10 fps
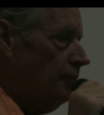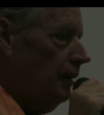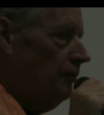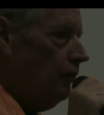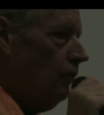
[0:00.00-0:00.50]
The
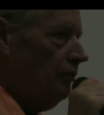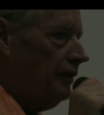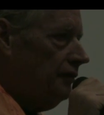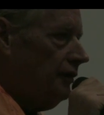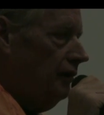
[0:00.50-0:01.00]
public won't
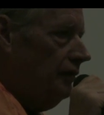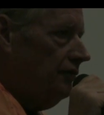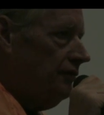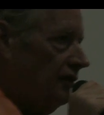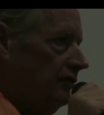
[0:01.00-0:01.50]
get to hear
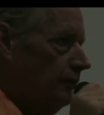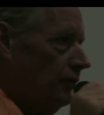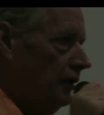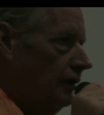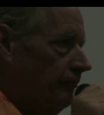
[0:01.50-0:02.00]
this
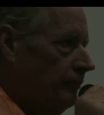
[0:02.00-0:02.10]
testimony.